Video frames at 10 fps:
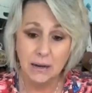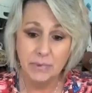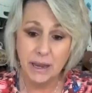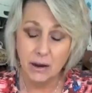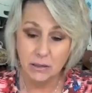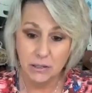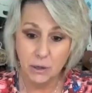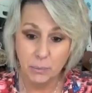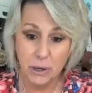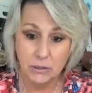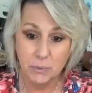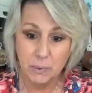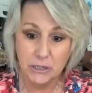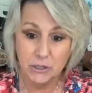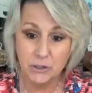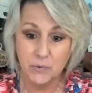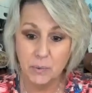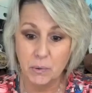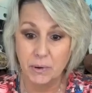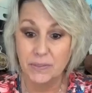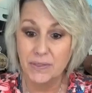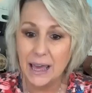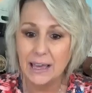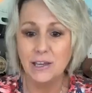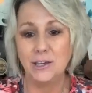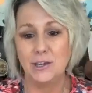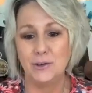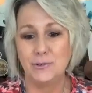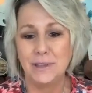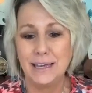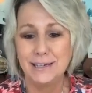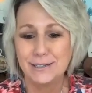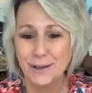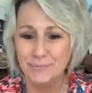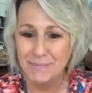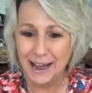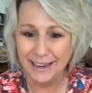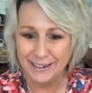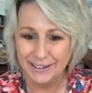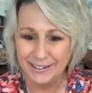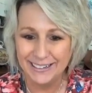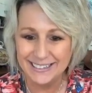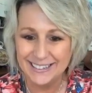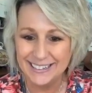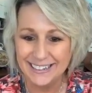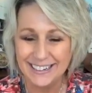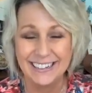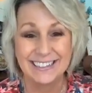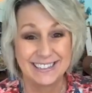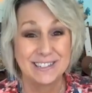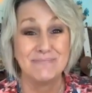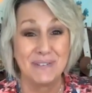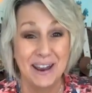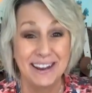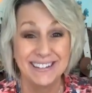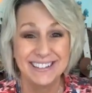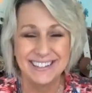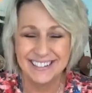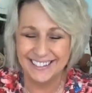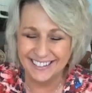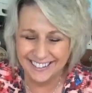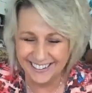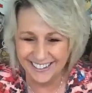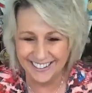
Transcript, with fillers: Uh, they also post pictures from around. Thank you. Thank you. So, my goodness, Cindy is the best.